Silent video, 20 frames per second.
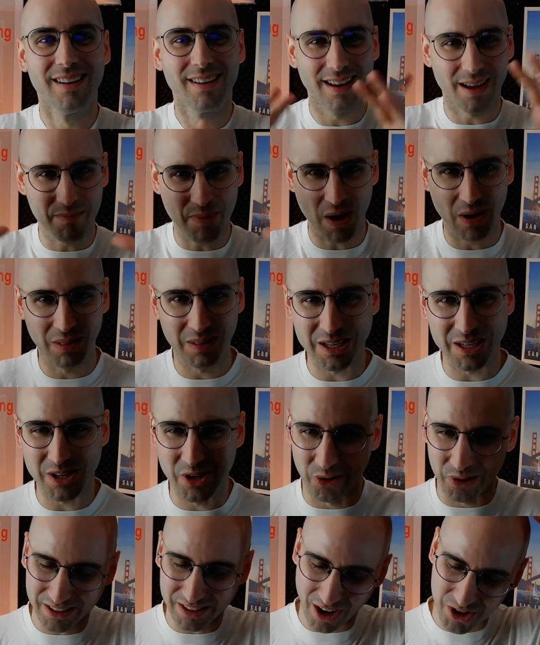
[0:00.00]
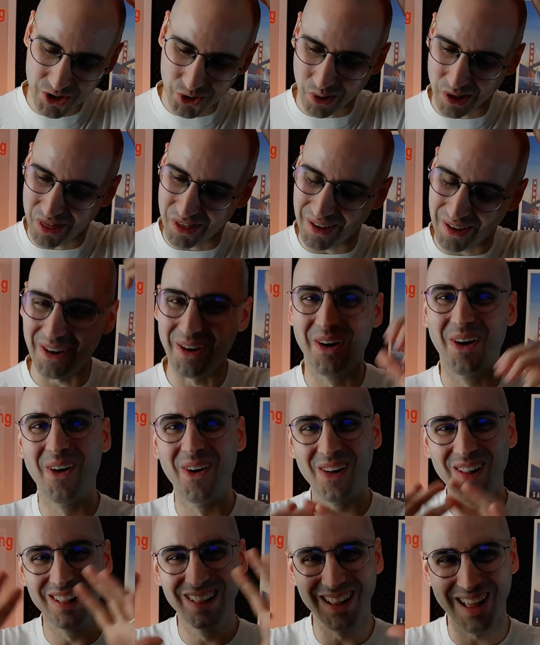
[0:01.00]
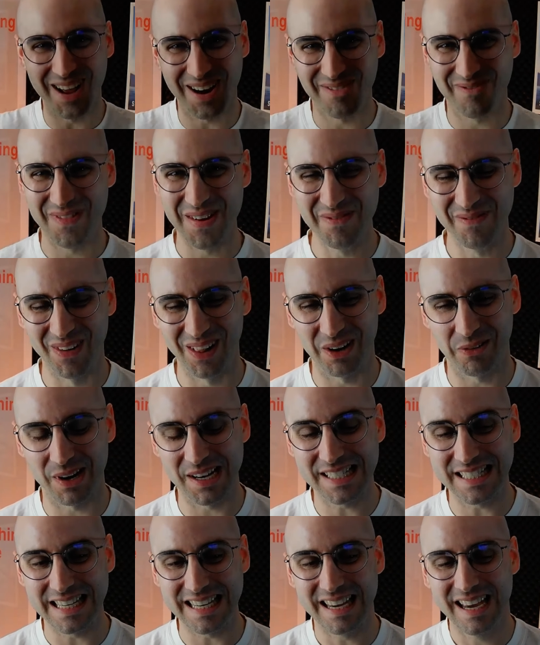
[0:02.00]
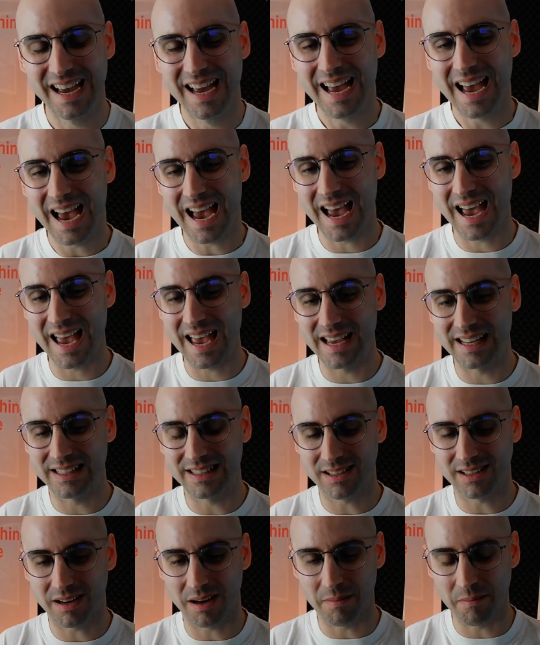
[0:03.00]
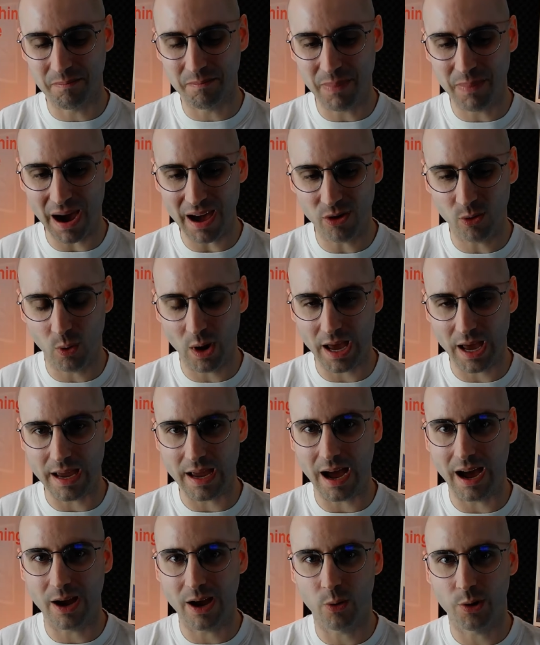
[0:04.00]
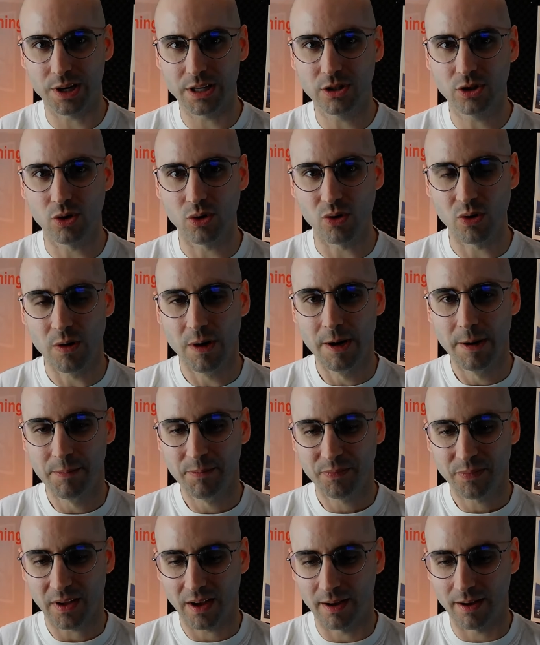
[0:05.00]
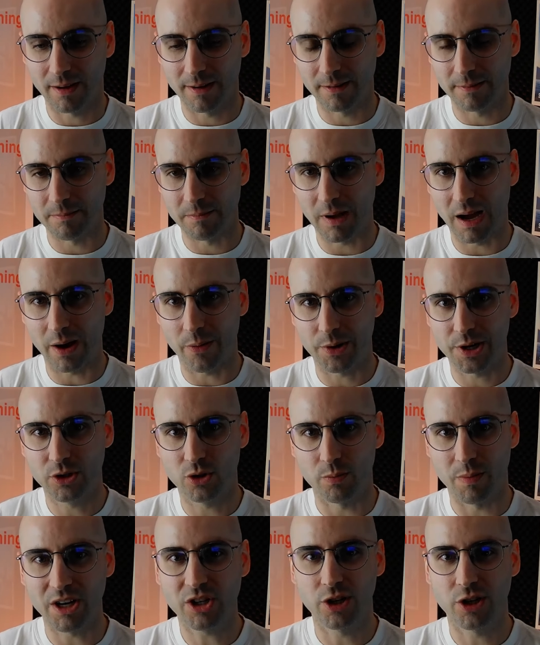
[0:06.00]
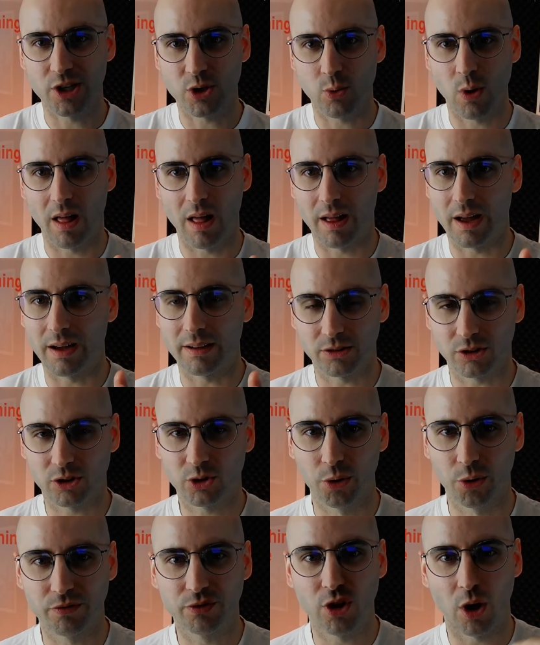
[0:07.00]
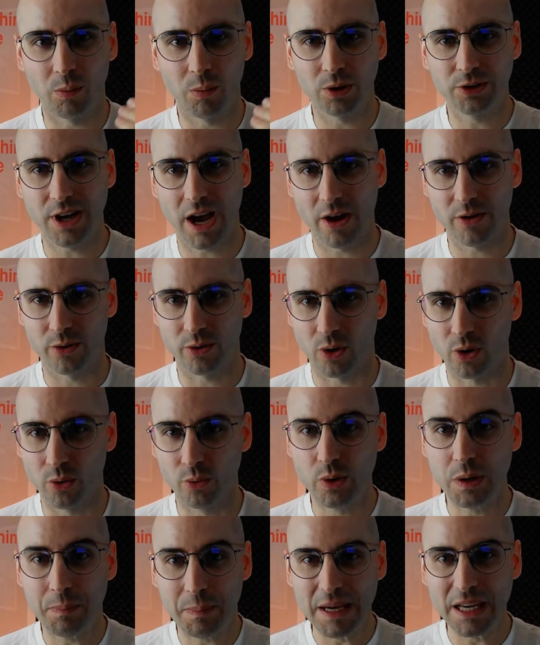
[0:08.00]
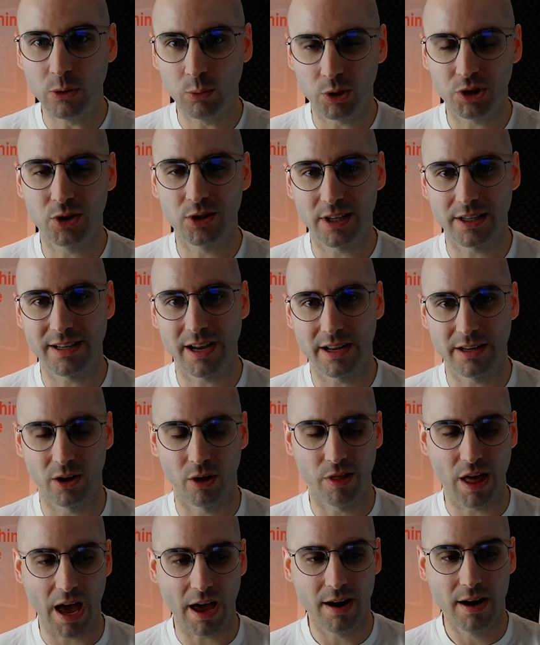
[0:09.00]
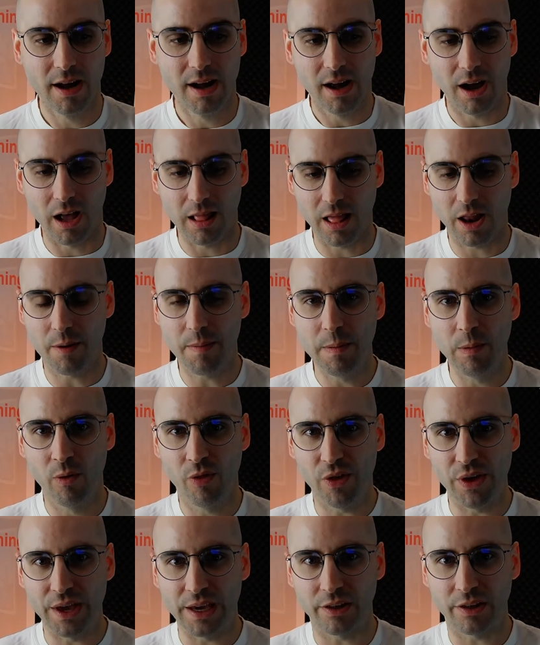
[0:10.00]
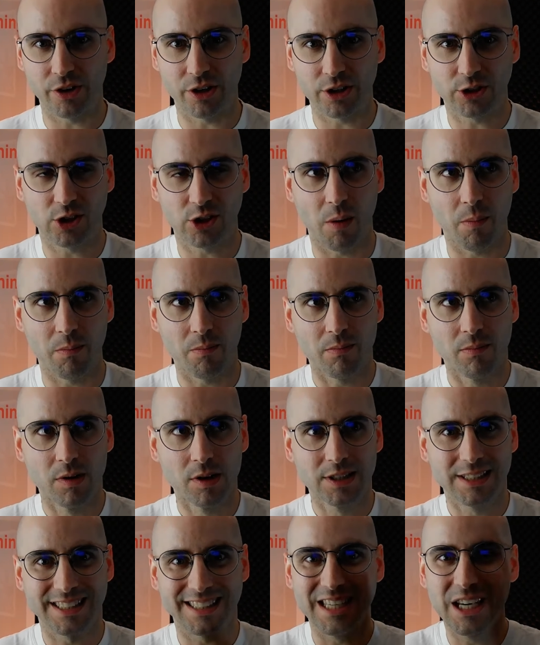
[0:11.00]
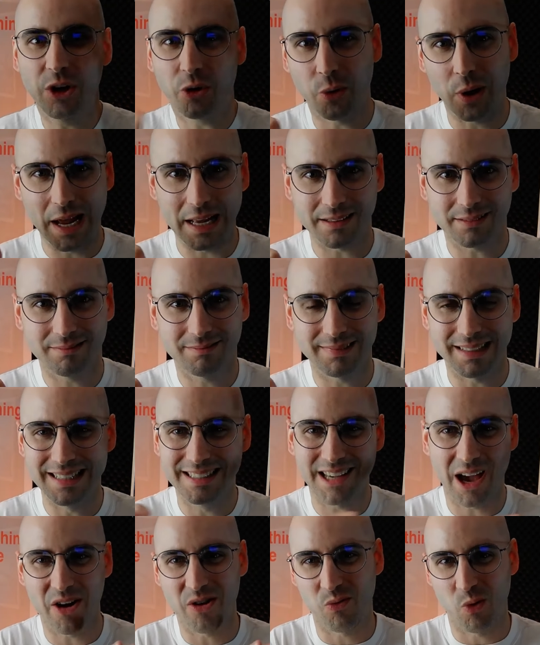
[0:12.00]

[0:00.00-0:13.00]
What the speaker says: apparently you're in touch with a whole lot of people at YC. And by the way, I wanted to mention as well, sort of double down or repeat what you said, Daniel, that a lot of people think there's some secret inside of